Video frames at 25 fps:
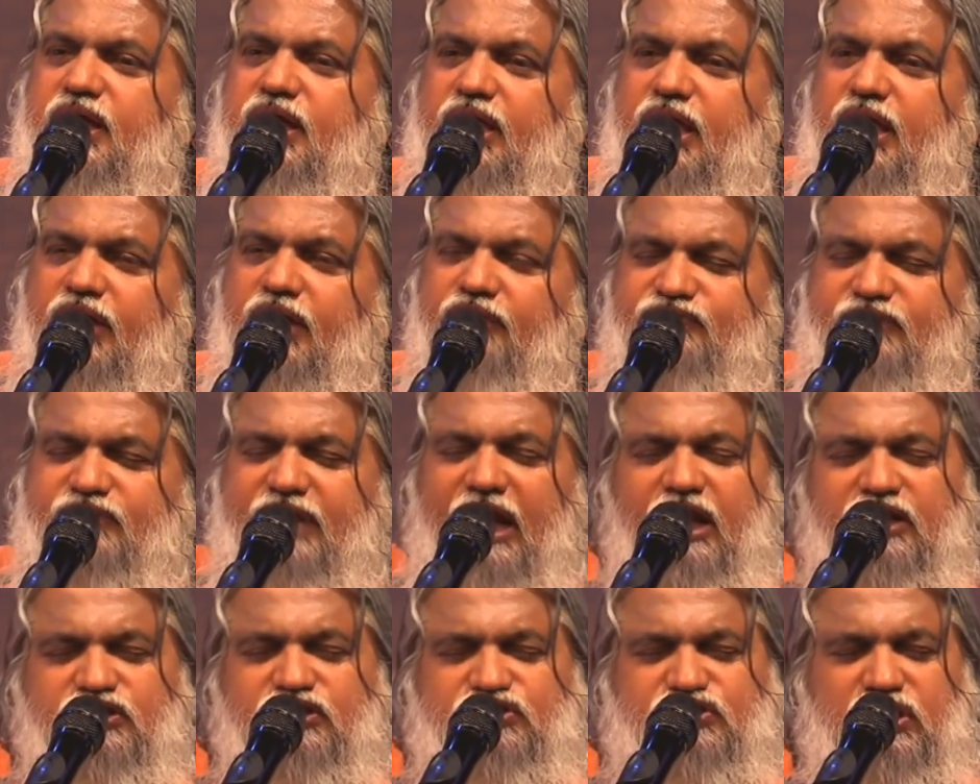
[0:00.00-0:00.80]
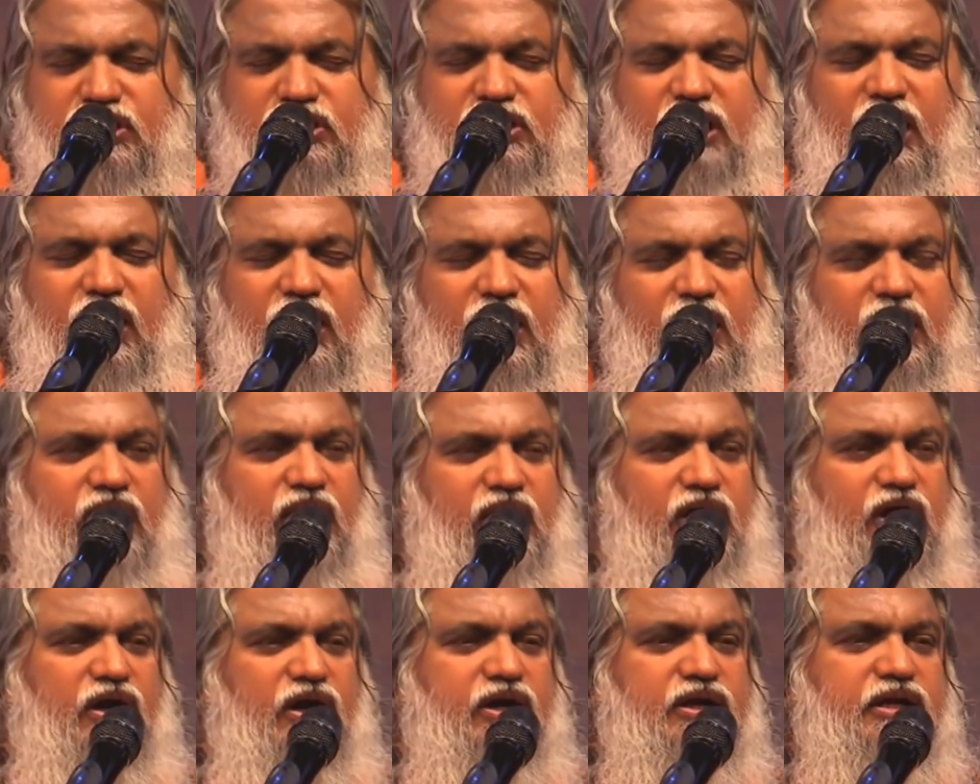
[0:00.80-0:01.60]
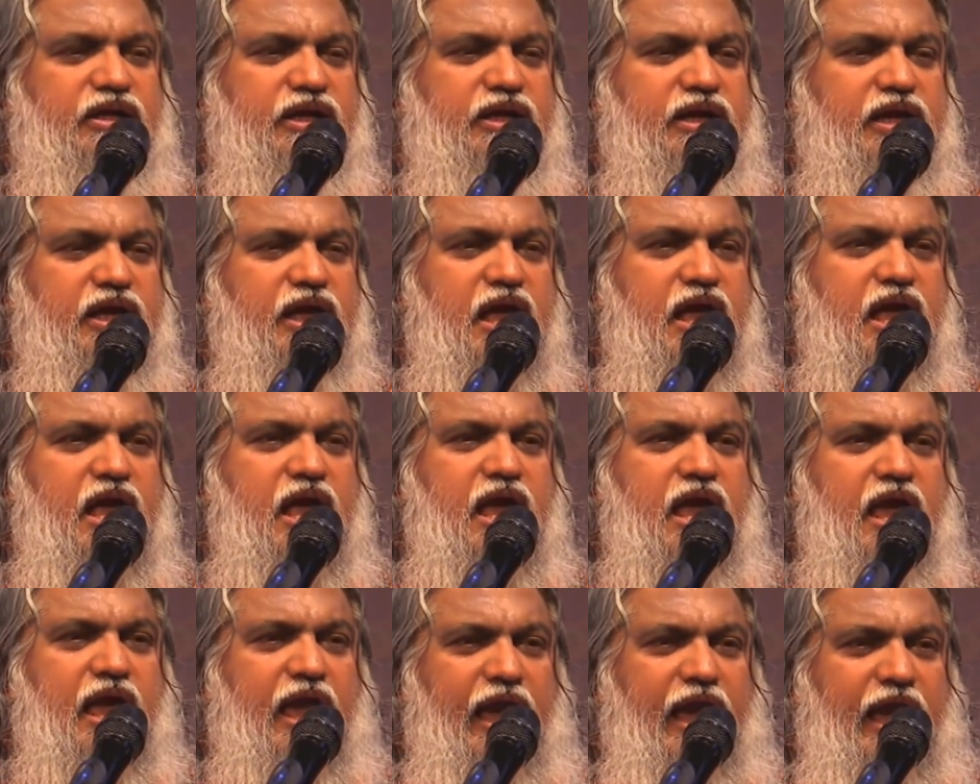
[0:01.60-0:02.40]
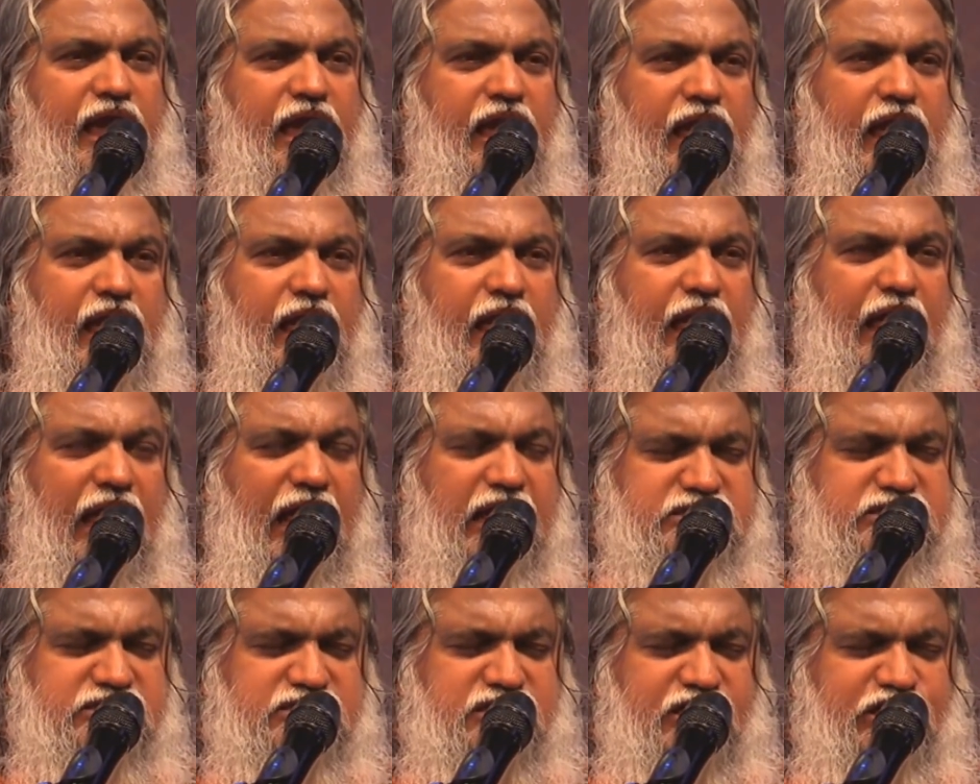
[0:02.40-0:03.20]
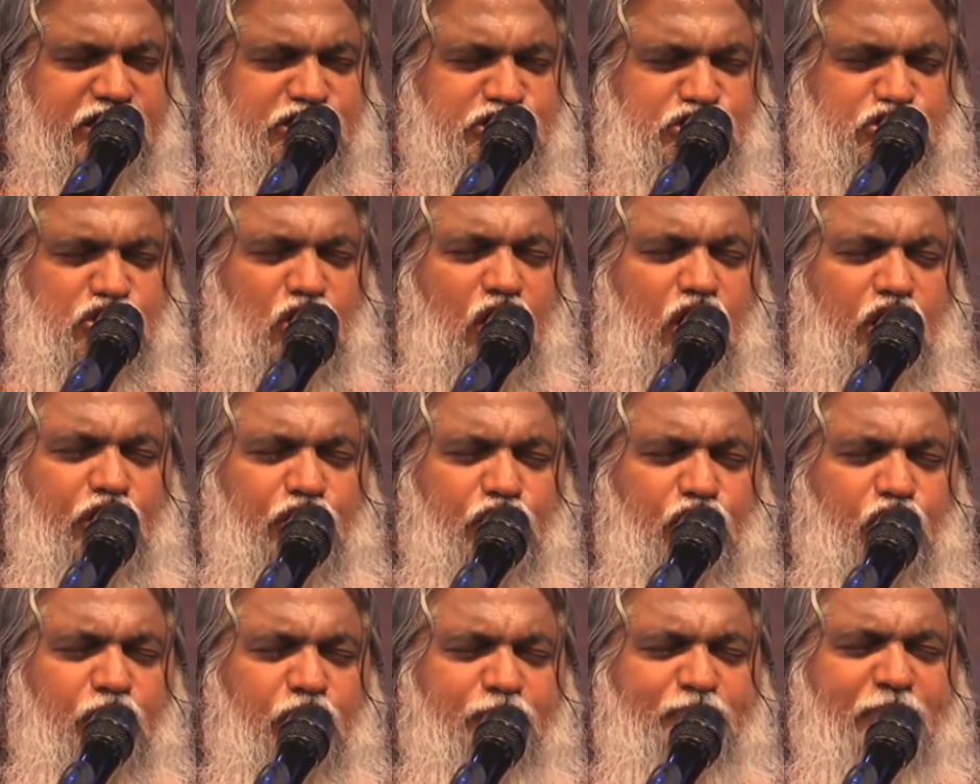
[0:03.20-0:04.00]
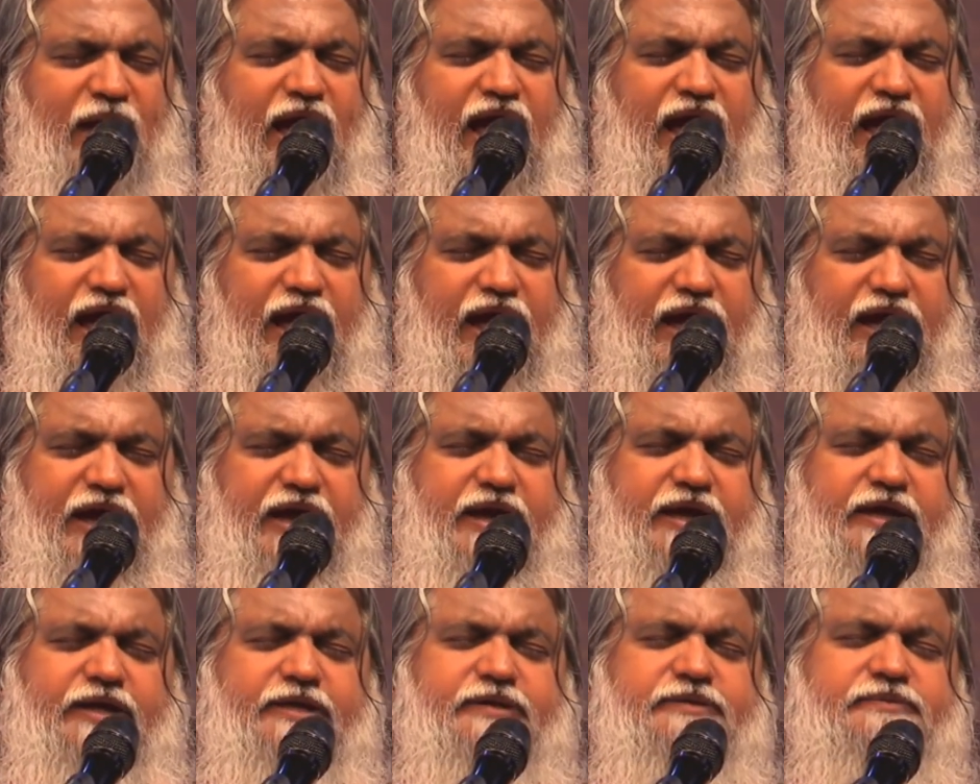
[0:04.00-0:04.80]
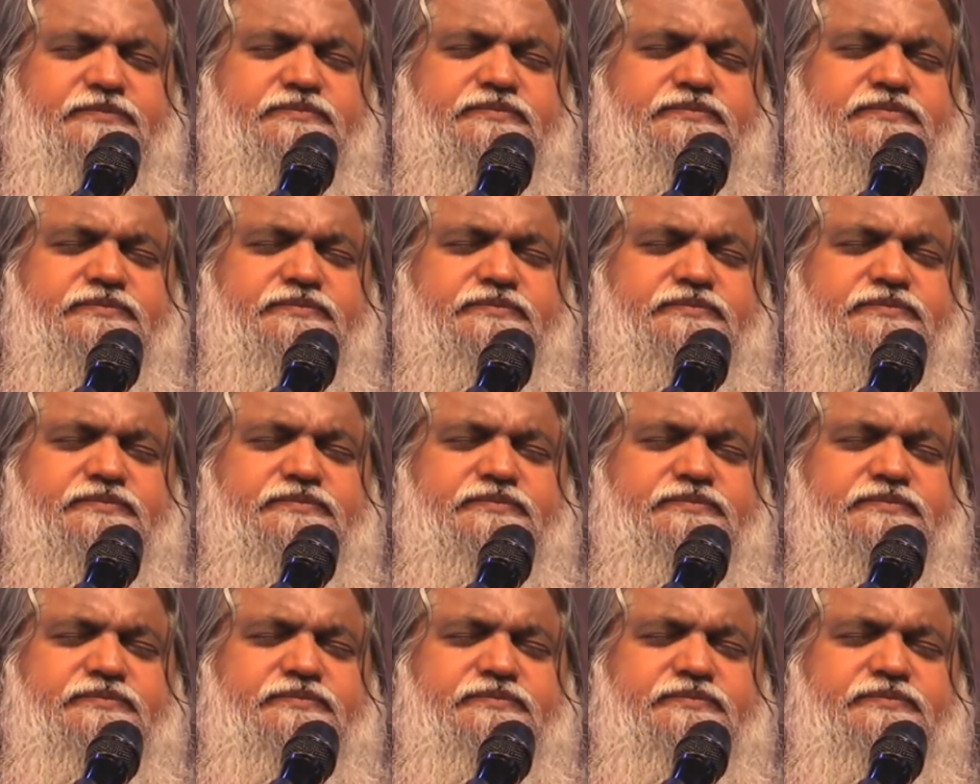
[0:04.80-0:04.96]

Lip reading: Give thanks to God. He has restored you back.